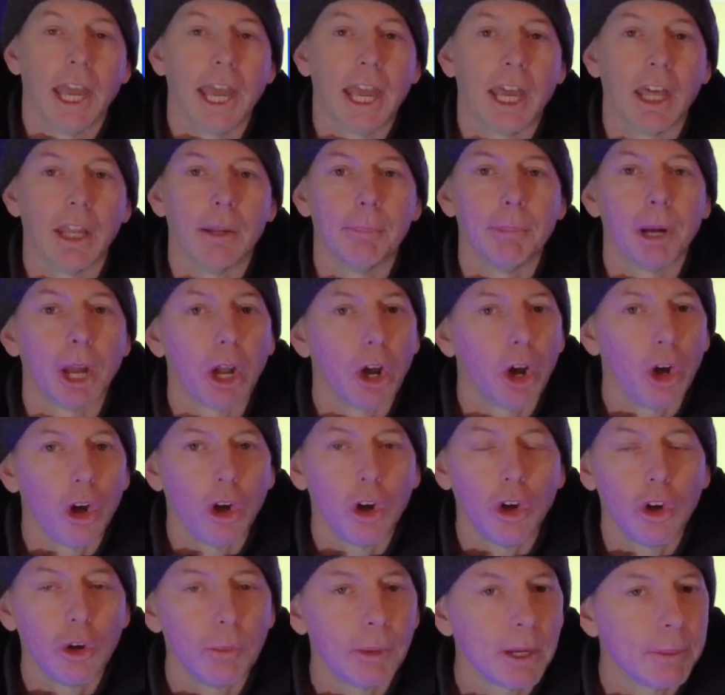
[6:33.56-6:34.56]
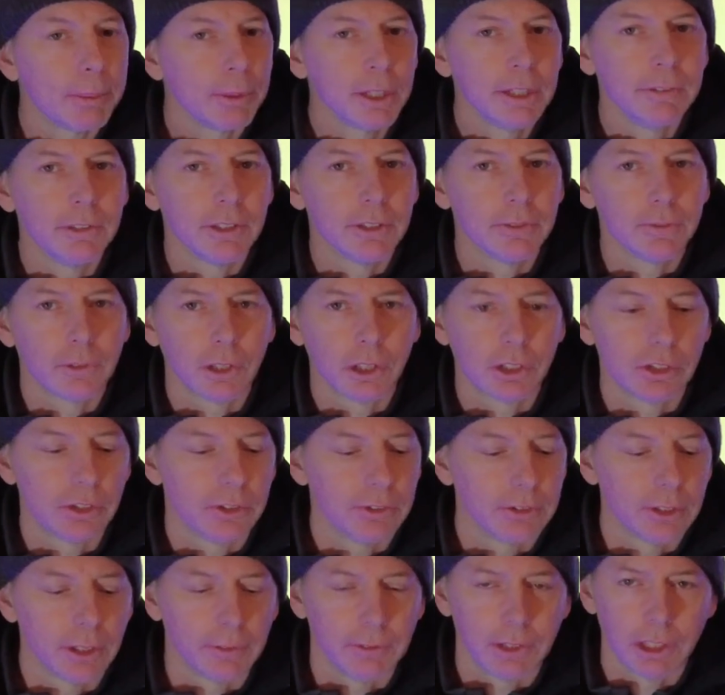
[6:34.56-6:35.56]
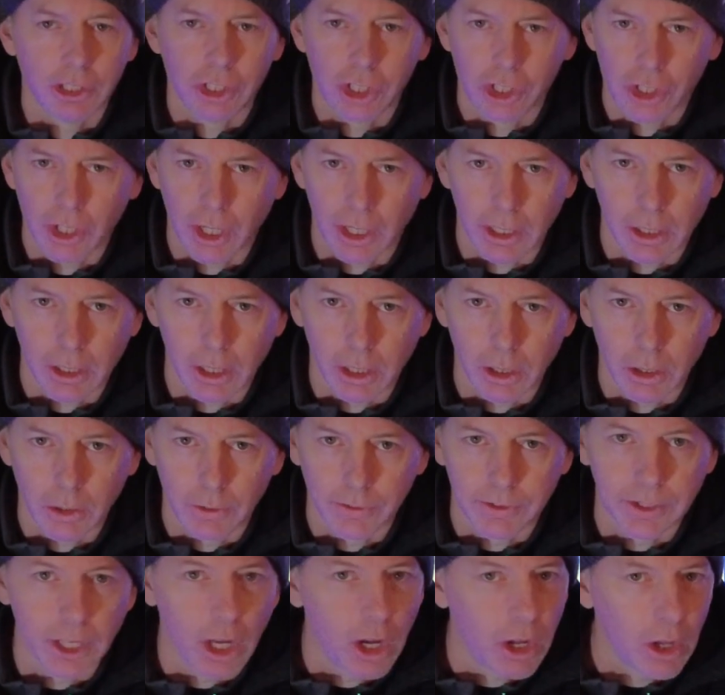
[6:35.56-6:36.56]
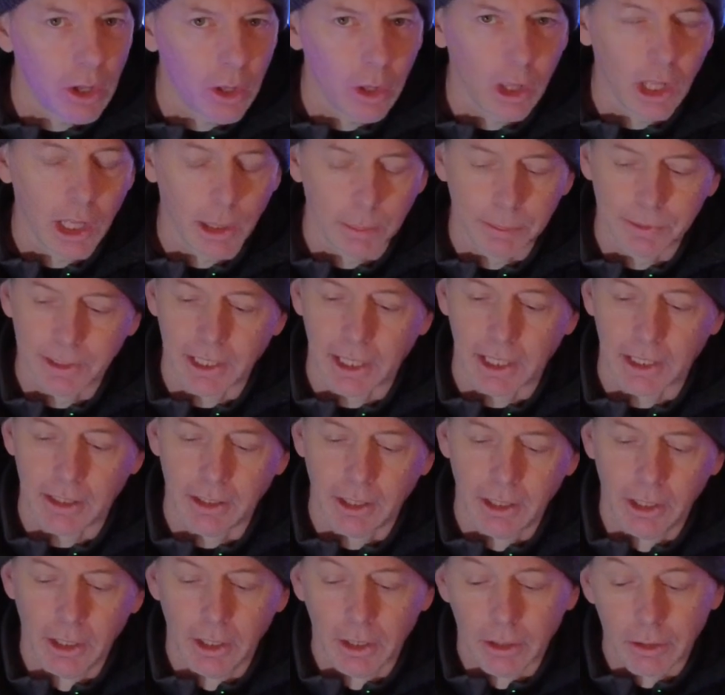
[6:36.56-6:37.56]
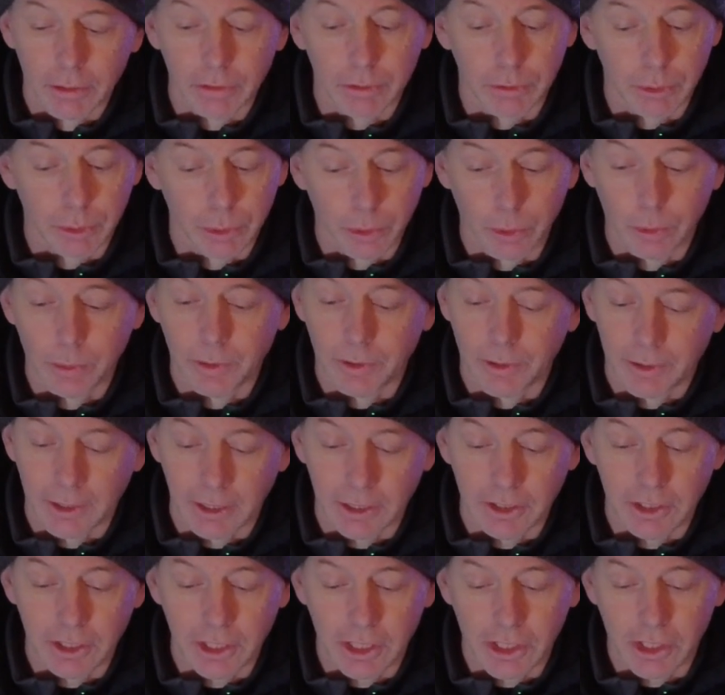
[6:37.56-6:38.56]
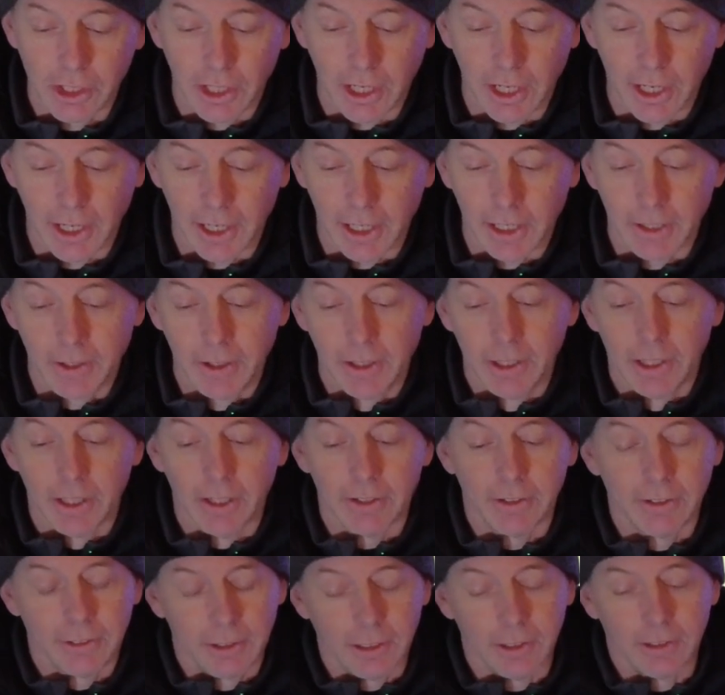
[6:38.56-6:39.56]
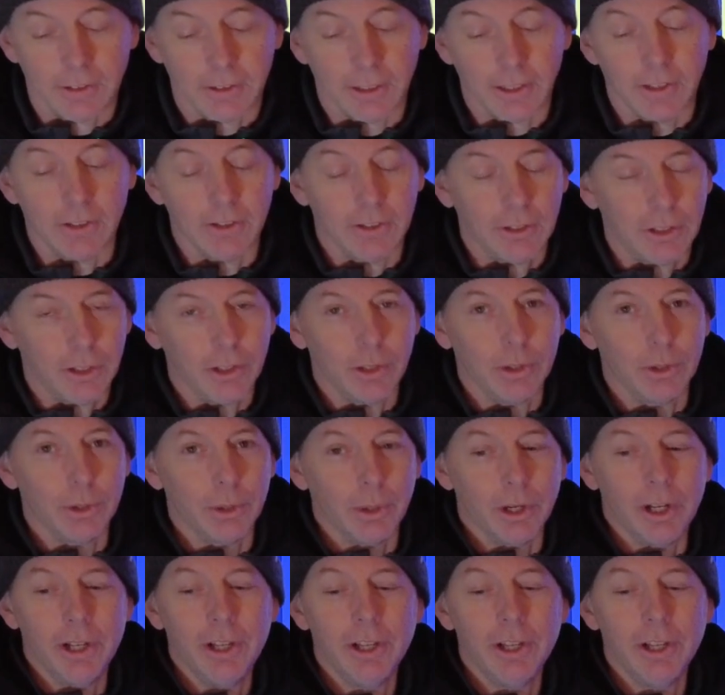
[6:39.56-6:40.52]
and my all my previous versions of the DJI goggles, they all update through the DJI Assistant 2,